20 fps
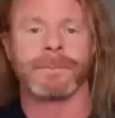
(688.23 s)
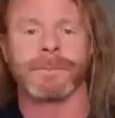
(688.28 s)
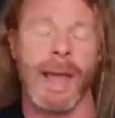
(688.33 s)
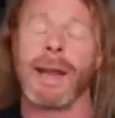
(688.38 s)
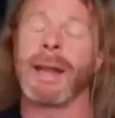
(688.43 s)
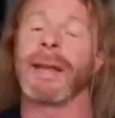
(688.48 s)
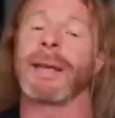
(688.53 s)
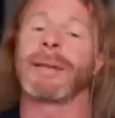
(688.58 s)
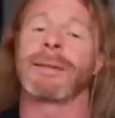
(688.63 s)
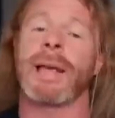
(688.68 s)

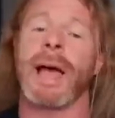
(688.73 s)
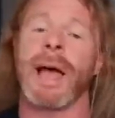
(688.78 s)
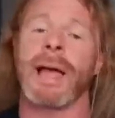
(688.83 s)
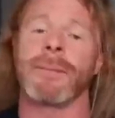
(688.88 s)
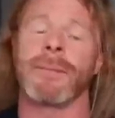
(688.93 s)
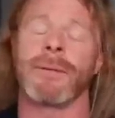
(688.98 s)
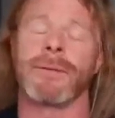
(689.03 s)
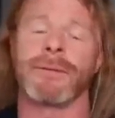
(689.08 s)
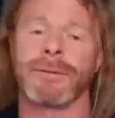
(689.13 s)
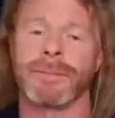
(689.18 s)
In a
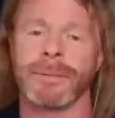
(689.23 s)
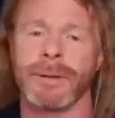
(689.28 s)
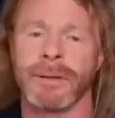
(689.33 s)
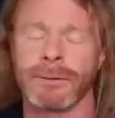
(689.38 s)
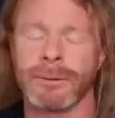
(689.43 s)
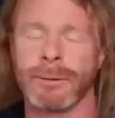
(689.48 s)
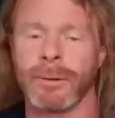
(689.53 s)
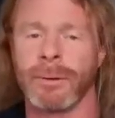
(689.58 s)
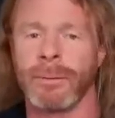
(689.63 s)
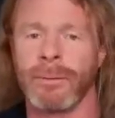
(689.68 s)
time of
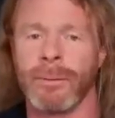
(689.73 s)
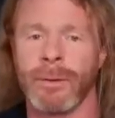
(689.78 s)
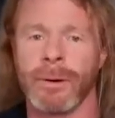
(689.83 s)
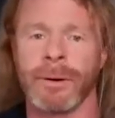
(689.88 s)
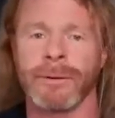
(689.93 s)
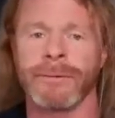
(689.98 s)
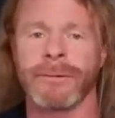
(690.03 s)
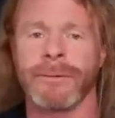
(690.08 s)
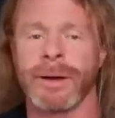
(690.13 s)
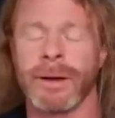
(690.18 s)
spiritual
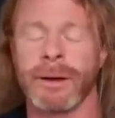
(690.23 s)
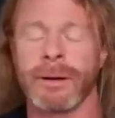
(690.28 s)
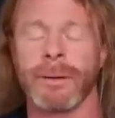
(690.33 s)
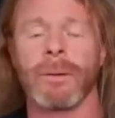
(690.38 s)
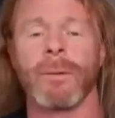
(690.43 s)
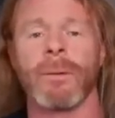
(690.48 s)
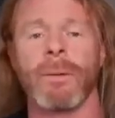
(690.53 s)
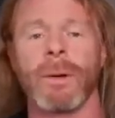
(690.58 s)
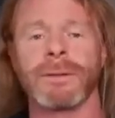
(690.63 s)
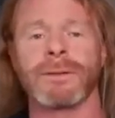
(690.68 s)
warfare,
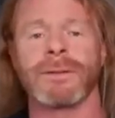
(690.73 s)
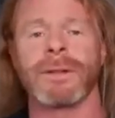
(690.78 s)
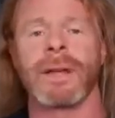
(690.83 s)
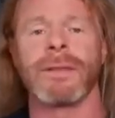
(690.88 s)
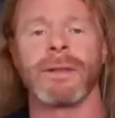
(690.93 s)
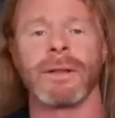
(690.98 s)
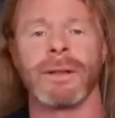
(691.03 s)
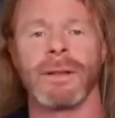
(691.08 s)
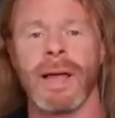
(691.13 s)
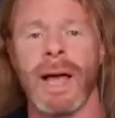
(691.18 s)
what's
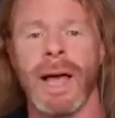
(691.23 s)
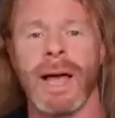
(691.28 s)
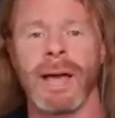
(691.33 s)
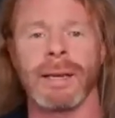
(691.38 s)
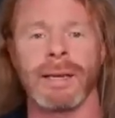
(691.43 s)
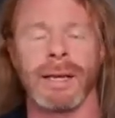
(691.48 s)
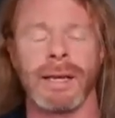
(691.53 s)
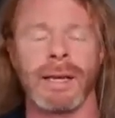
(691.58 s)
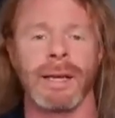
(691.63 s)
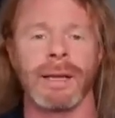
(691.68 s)
on the
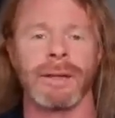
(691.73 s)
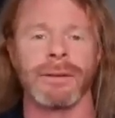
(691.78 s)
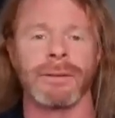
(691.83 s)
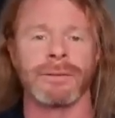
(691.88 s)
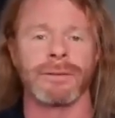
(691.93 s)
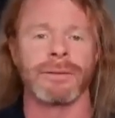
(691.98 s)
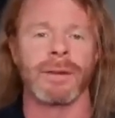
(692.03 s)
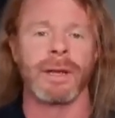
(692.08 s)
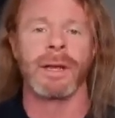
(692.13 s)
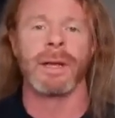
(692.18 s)
line
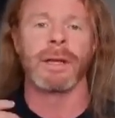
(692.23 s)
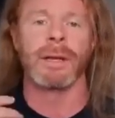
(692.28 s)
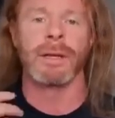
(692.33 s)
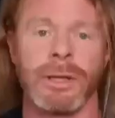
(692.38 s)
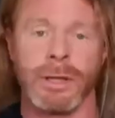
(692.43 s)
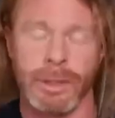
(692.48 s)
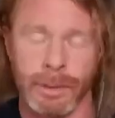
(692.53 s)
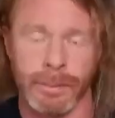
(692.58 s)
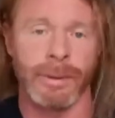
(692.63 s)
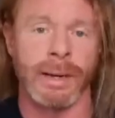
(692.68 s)
is
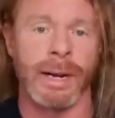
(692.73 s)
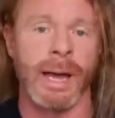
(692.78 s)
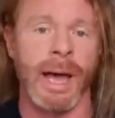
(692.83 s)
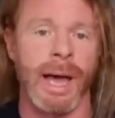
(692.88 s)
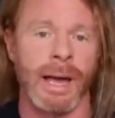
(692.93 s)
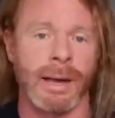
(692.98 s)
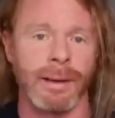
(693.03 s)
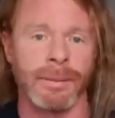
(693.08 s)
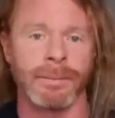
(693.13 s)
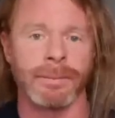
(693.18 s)
you and
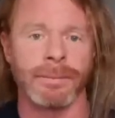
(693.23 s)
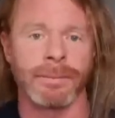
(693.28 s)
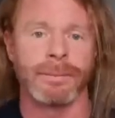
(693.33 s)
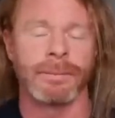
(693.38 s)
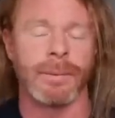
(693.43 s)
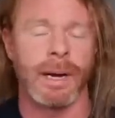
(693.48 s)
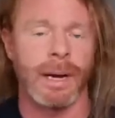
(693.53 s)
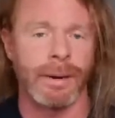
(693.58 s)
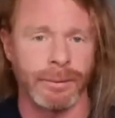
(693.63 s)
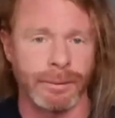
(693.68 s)
I,
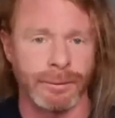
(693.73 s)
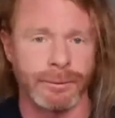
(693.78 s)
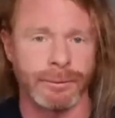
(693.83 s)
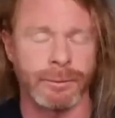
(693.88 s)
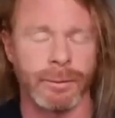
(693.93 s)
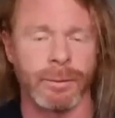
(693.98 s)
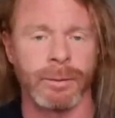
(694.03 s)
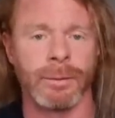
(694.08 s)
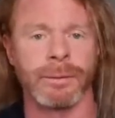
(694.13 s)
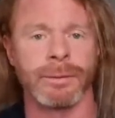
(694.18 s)
our
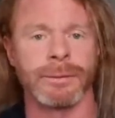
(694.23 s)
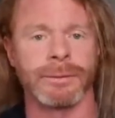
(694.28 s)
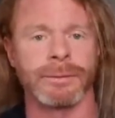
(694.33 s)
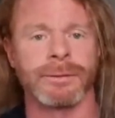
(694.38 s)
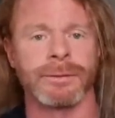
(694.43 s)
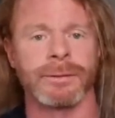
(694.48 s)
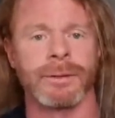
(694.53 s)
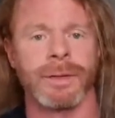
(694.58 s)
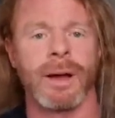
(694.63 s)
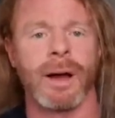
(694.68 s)

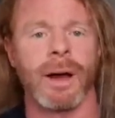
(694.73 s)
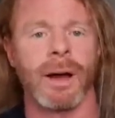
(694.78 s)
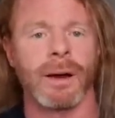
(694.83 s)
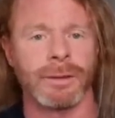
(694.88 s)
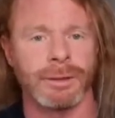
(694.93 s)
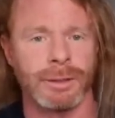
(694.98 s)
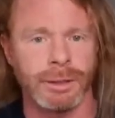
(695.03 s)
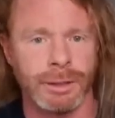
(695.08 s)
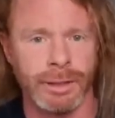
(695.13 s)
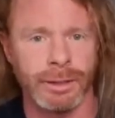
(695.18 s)
souls,
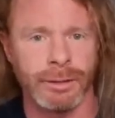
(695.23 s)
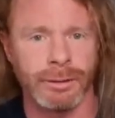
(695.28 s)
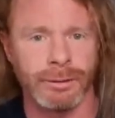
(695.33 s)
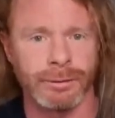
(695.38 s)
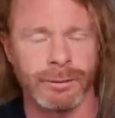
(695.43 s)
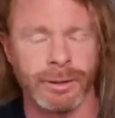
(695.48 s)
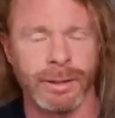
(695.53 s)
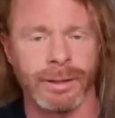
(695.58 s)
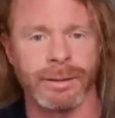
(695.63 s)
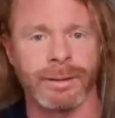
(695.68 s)
our
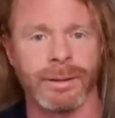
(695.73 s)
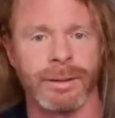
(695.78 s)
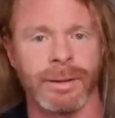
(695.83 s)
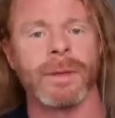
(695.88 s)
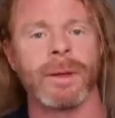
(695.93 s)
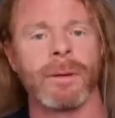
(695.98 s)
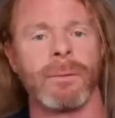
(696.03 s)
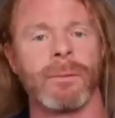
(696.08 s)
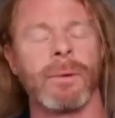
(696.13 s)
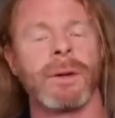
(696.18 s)
children.
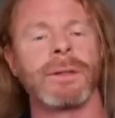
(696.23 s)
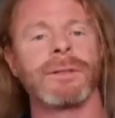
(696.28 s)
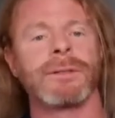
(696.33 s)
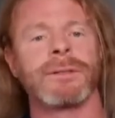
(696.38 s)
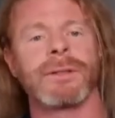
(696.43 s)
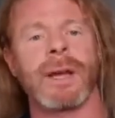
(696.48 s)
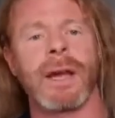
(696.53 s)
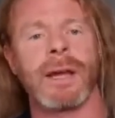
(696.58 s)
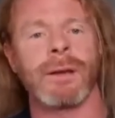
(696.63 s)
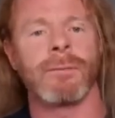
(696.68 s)
One
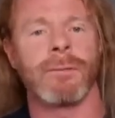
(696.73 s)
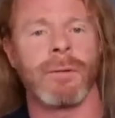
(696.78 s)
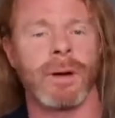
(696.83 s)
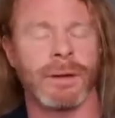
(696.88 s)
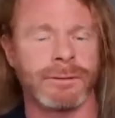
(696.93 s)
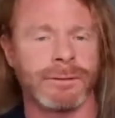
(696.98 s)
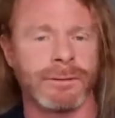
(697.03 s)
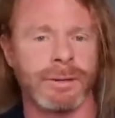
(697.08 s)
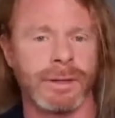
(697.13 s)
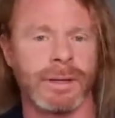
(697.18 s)
side
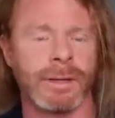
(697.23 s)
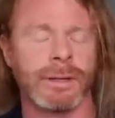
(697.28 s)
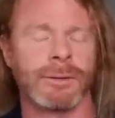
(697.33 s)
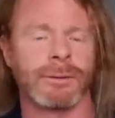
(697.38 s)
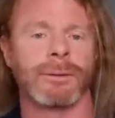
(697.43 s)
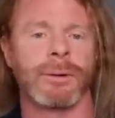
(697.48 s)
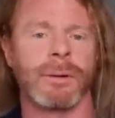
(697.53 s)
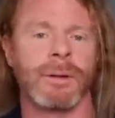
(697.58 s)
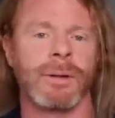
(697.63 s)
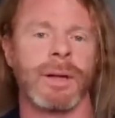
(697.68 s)
wants to
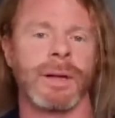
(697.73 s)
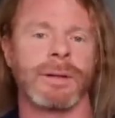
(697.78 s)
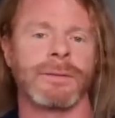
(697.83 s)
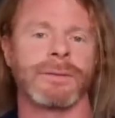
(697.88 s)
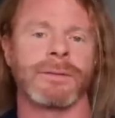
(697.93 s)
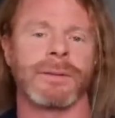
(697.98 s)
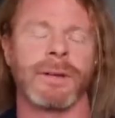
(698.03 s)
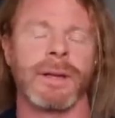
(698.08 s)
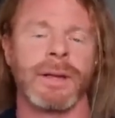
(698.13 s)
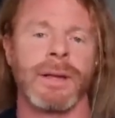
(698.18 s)
control
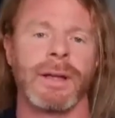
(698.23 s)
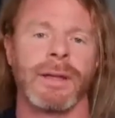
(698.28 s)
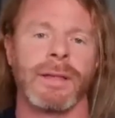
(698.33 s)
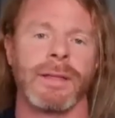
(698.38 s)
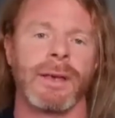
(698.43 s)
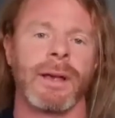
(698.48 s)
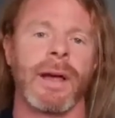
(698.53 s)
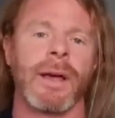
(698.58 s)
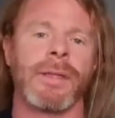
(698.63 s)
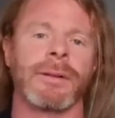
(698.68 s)
us,
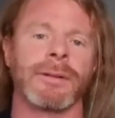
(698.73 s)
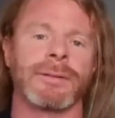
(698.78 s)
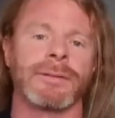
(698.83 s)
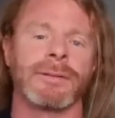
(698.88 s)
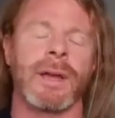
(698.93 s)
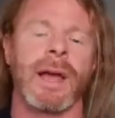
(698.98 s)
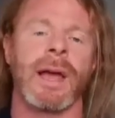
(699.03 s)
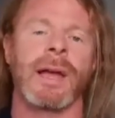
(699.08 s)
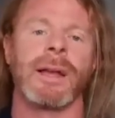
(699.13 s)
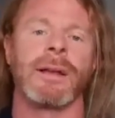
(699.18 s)
the other
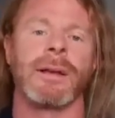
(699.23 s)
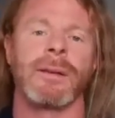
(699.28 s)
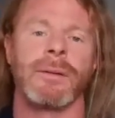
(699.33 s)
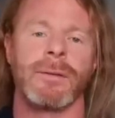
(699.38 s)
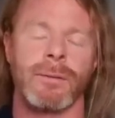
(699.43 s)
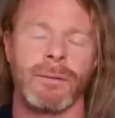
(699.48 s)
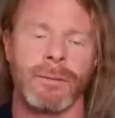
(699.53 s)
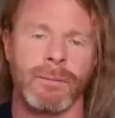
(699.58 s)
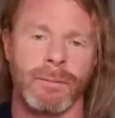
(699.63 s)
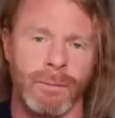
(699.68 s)
side
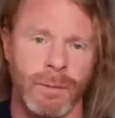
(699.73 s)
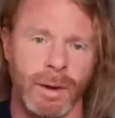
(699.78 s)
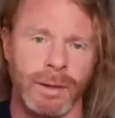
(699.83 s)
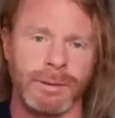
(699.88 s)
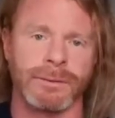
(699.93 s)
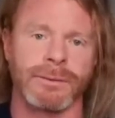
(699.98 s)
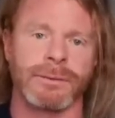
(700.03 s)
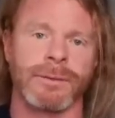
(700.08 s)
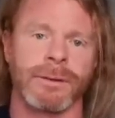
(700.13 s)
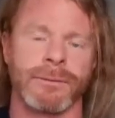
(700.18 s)

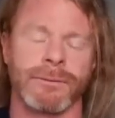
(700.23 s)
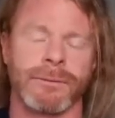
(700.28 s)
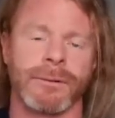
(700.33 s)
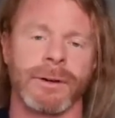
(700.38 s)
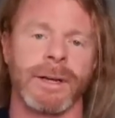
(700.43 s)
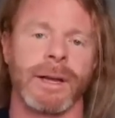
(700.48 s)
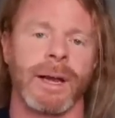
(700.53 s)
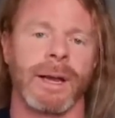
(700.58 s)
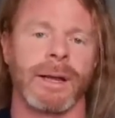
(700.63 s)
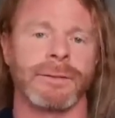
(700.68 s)
wants to
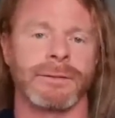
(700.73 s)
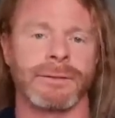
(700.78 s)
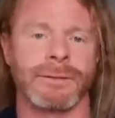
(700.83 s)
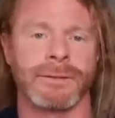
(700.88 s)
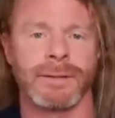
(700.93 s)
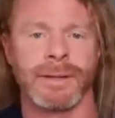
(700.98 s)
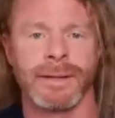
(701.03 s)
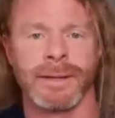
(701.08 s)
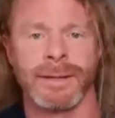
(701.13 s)
free us.